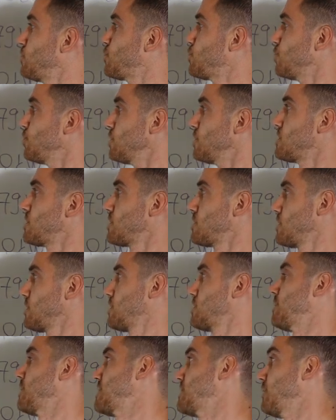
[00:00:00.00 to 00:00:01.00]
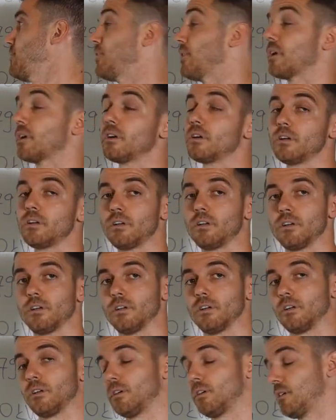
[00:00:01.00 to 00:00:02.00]
choose specific
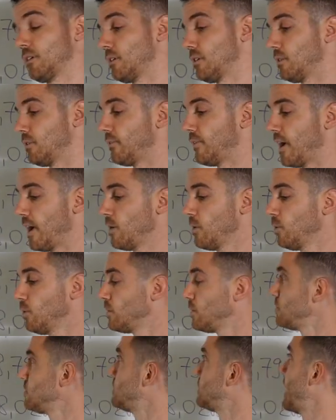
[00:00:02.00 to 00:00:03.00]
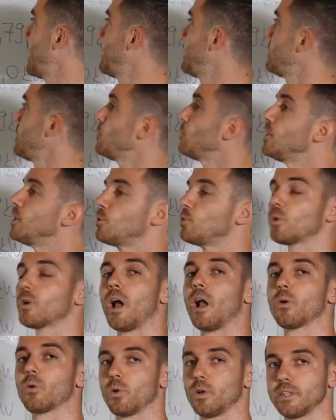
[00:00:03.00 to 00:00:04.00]
value, then you need to
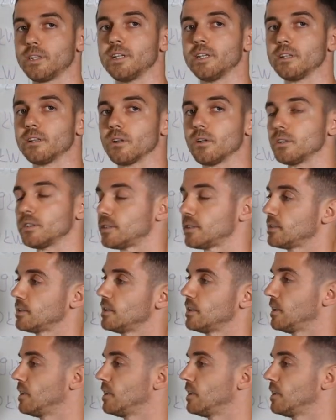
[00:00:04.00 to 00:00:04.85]
calculate heat loss.